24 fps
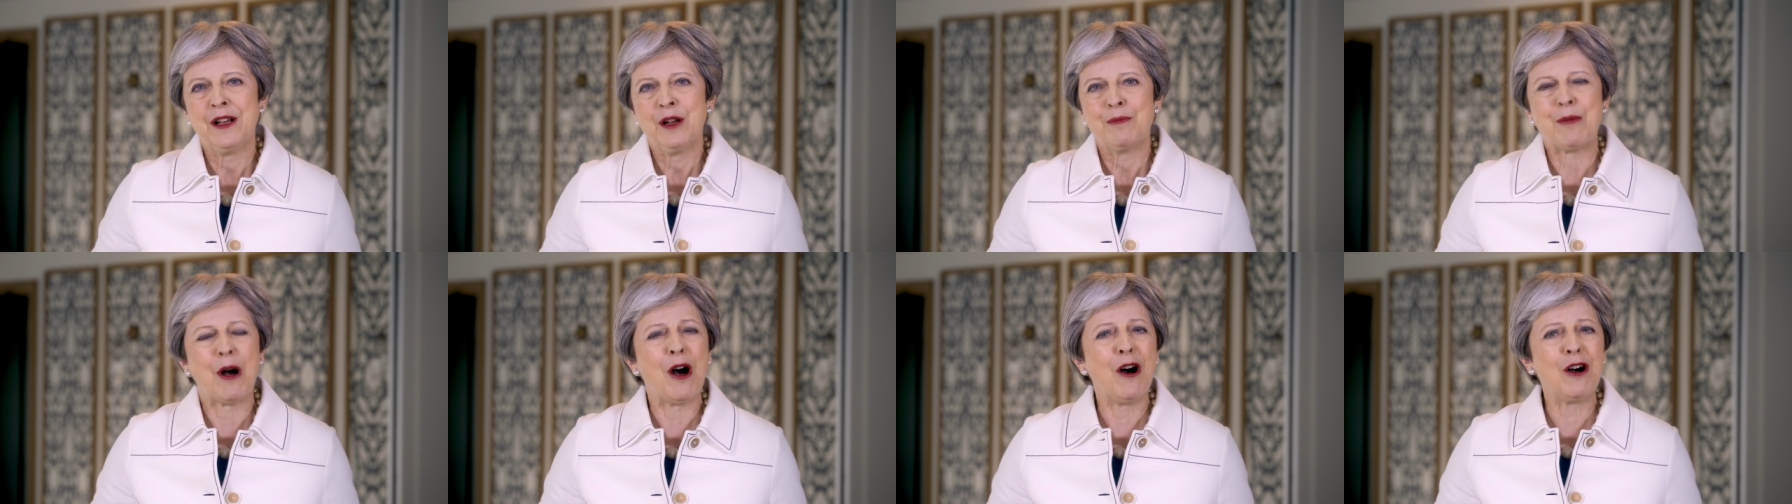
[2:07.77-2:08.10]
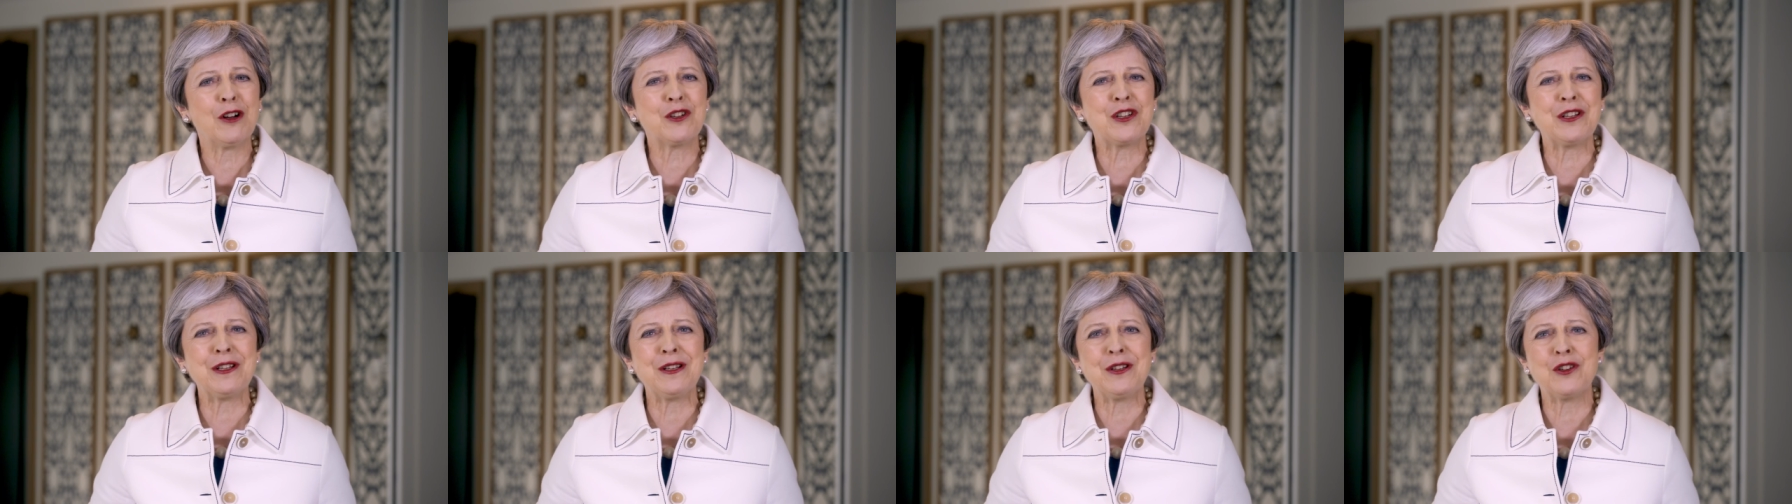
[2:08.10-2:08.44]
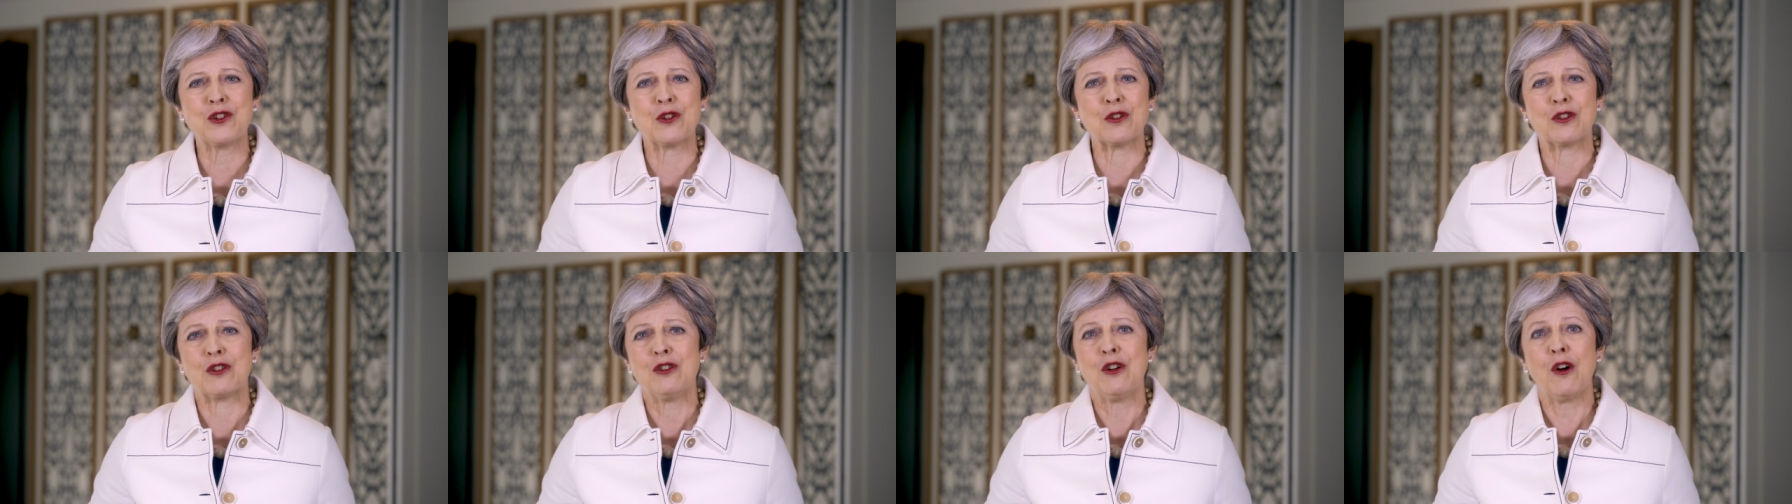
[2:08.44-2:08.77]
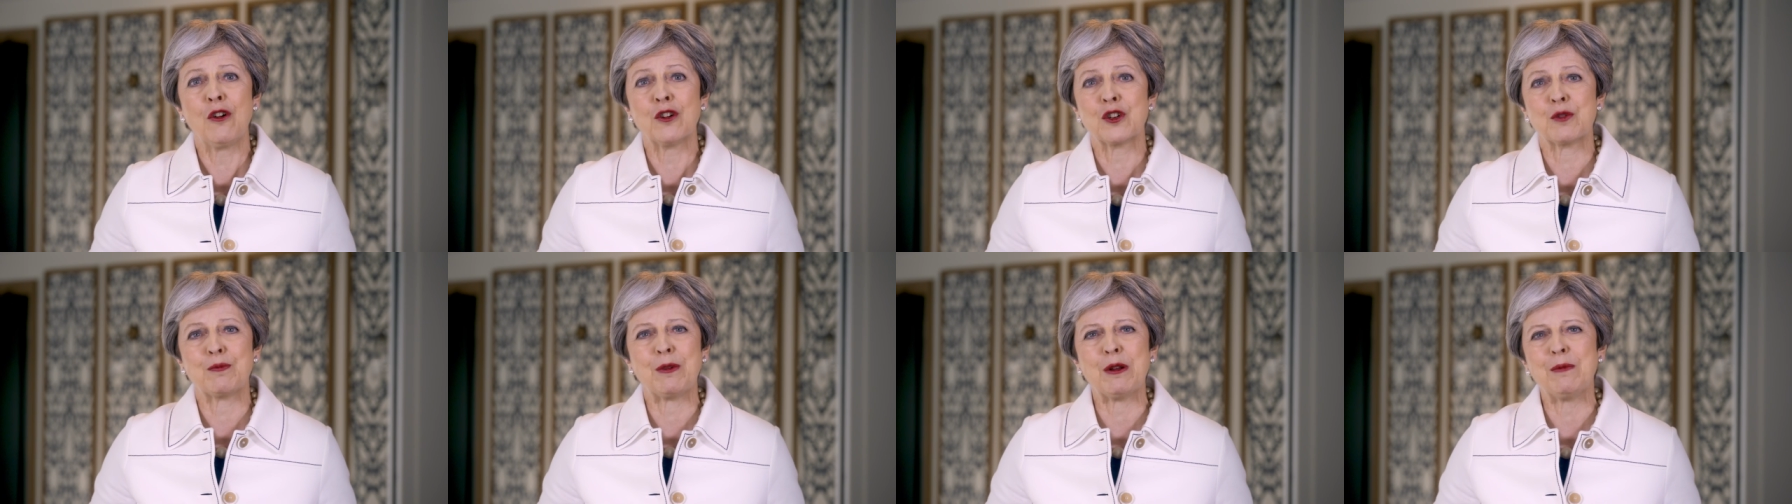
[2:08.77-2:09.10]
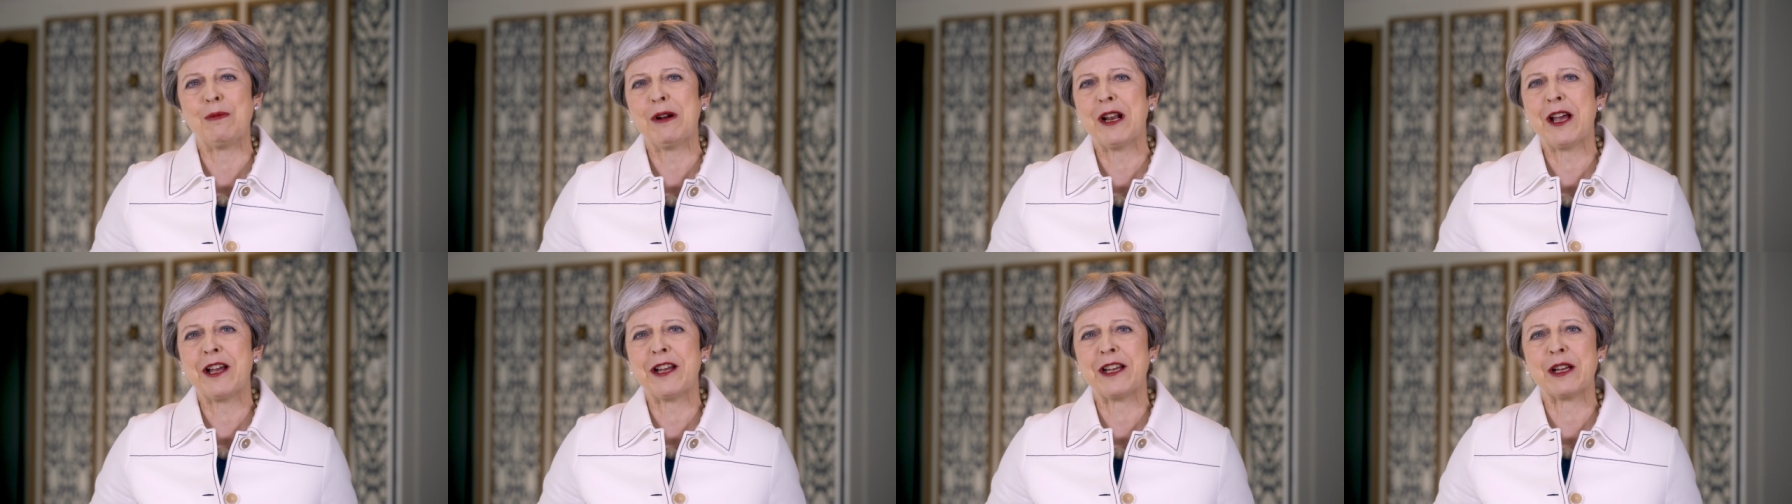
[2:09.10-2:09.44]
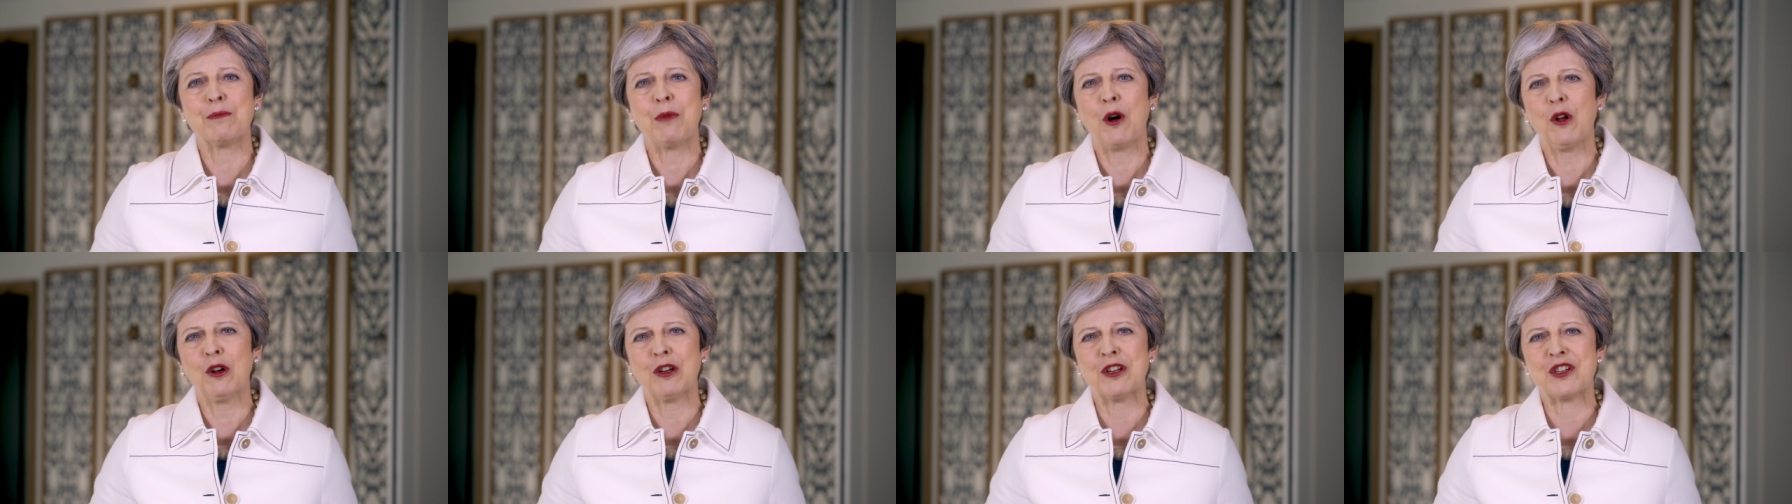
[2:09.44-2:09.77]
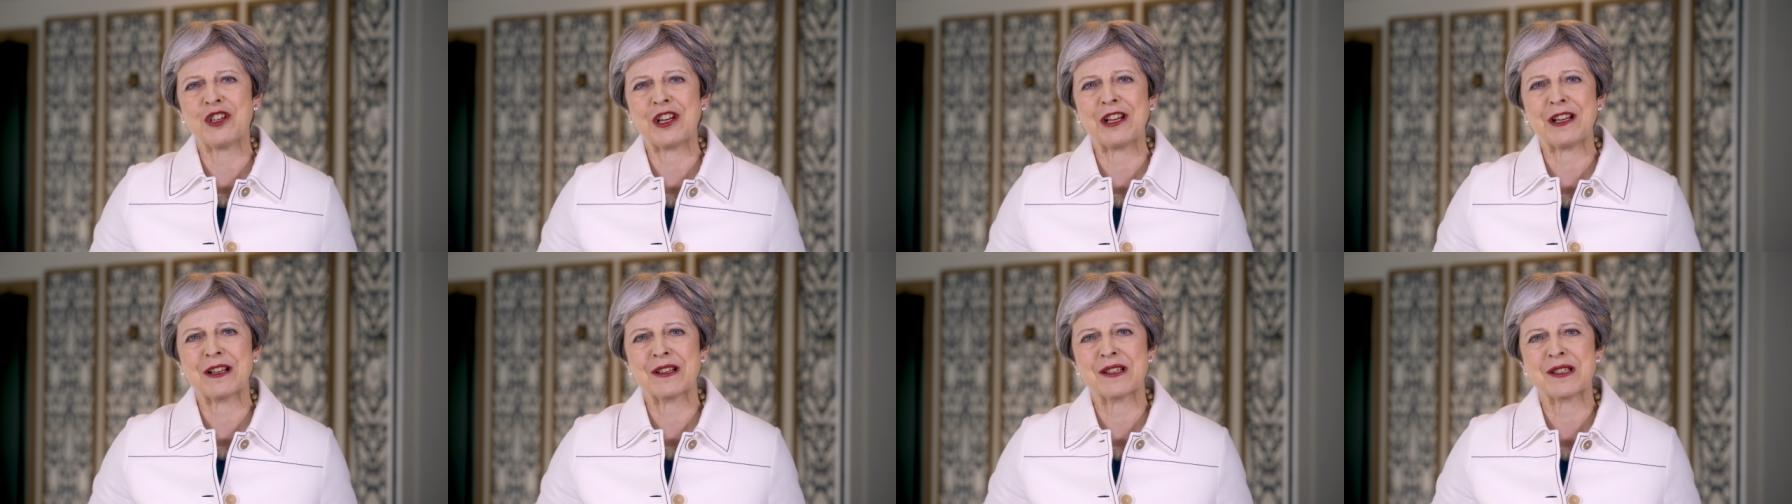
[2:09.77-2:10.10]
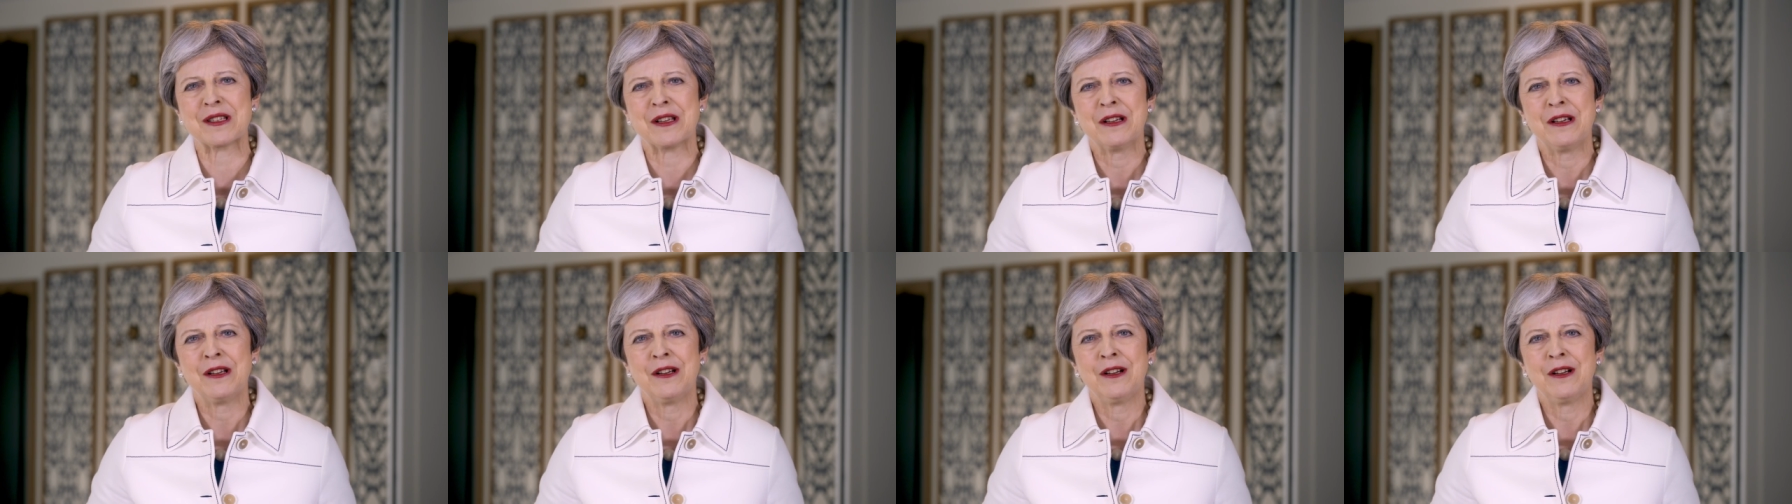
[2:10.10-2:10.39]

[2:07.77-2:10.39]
parties should not be playing politics